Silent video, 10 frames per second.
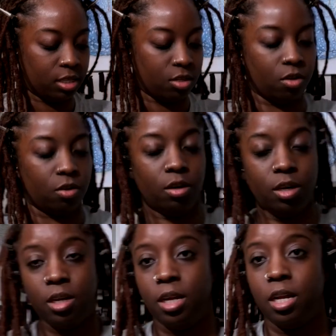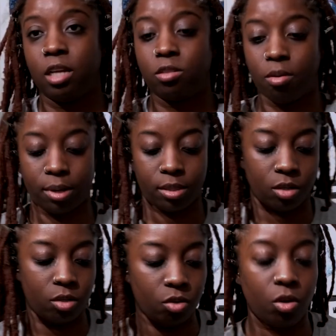so that's what I'm about
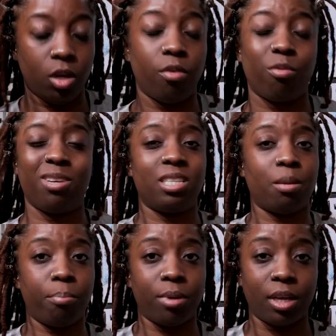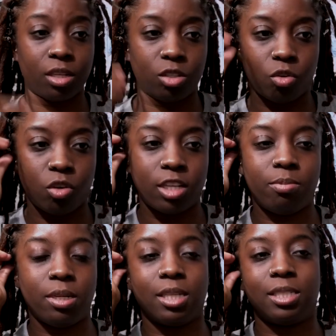to do. Reason being, too, is
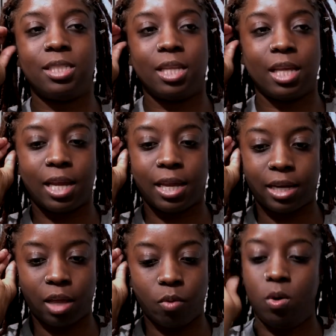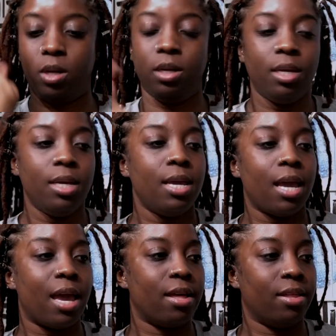because it's late at night, one,
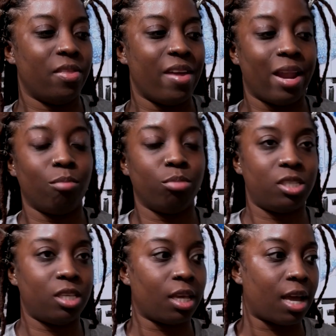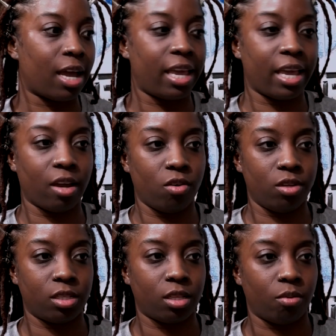and then I'm sick. I can't go to
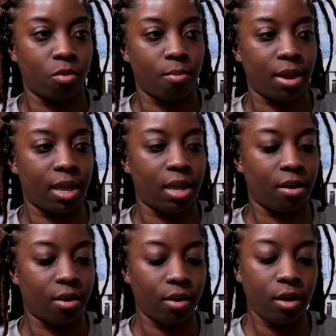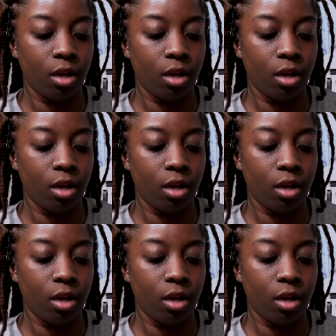sleep with my hair